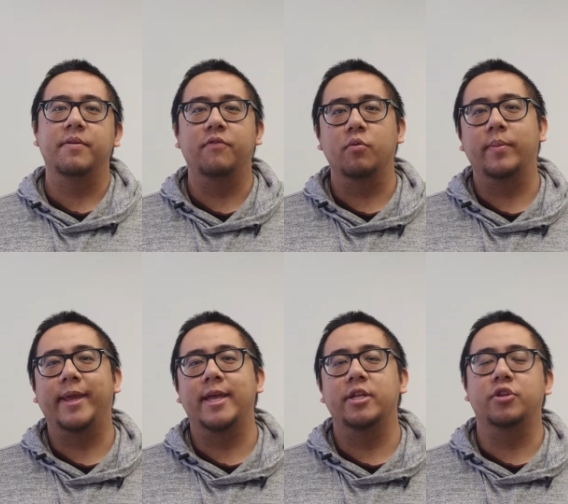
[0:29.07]
Before we
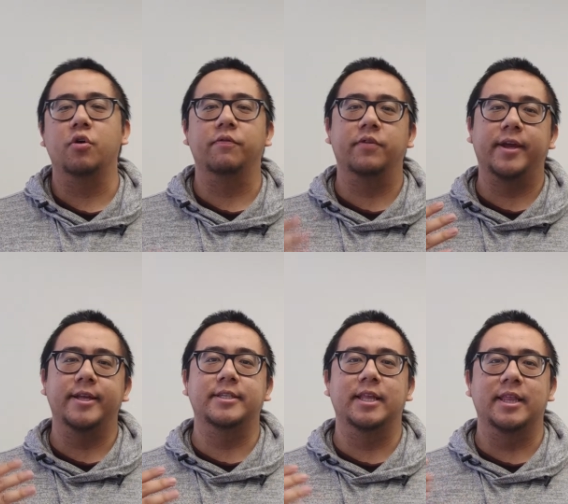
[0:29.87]
begin, don't
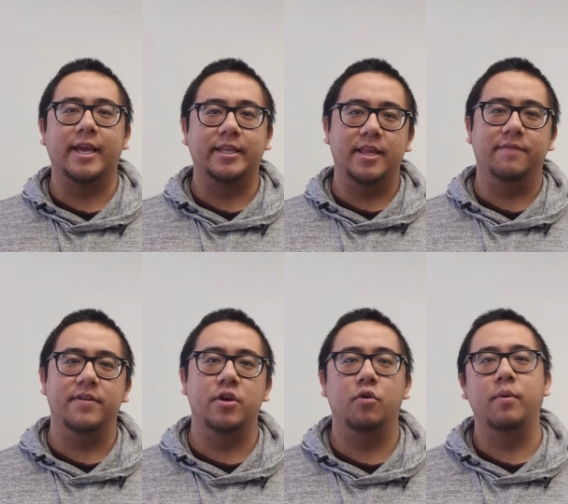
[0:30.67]
forget to like this
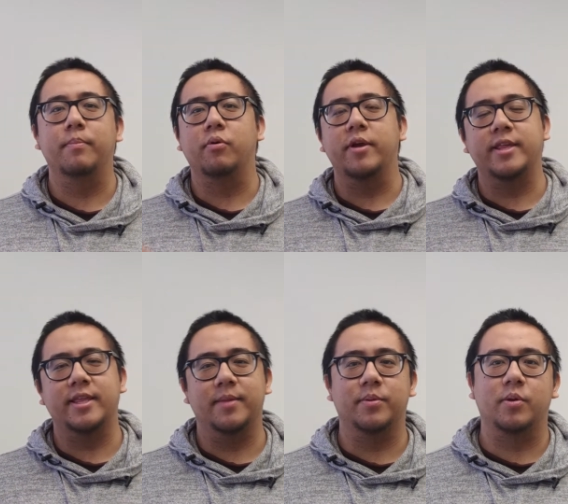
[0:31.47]
video, press the
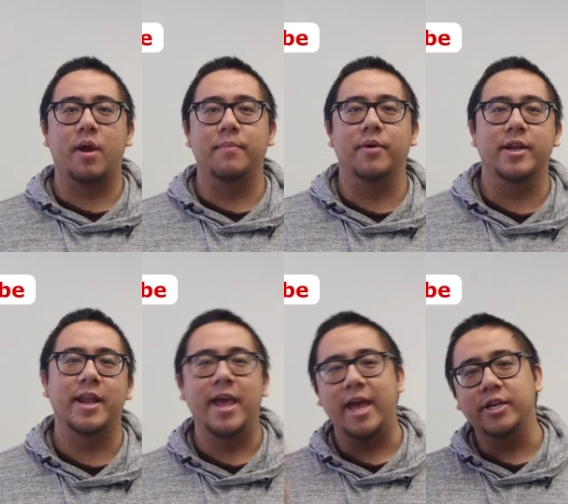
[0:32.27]
subscribe
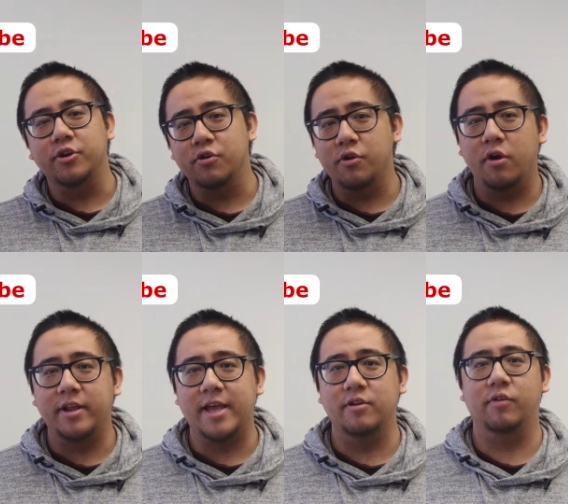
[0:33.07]
button, and turn
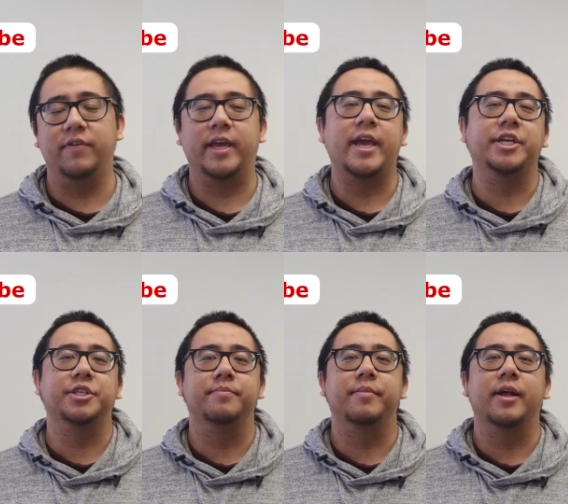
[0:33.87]
on that
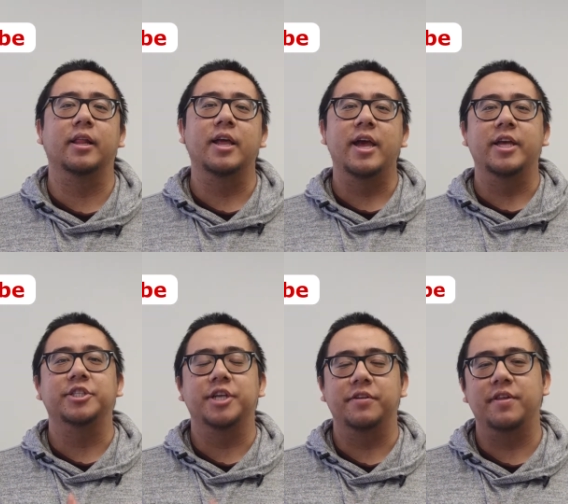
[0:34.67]
notification bell,
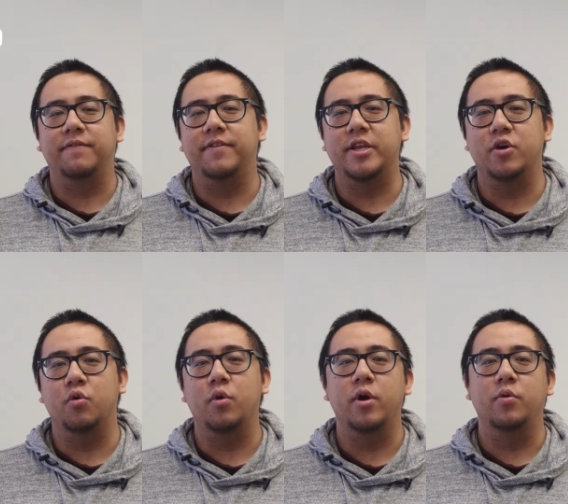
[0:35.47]
and share this
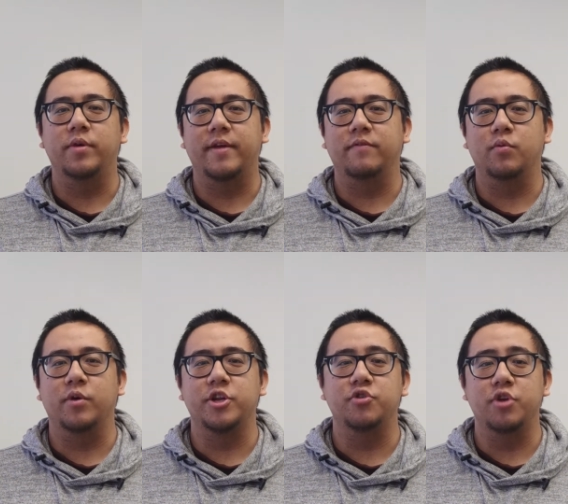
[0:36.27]
video with
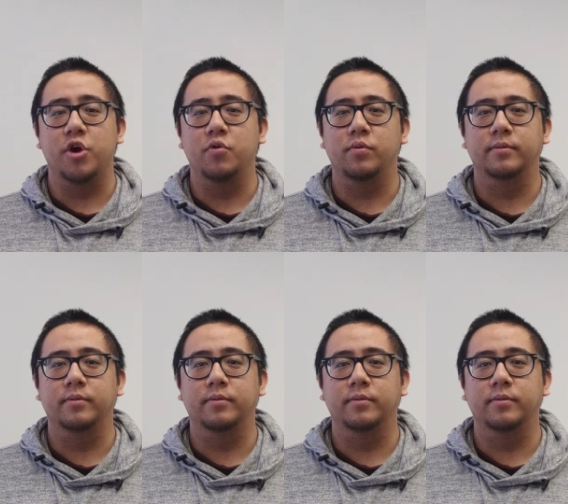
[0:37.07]
everyone you know.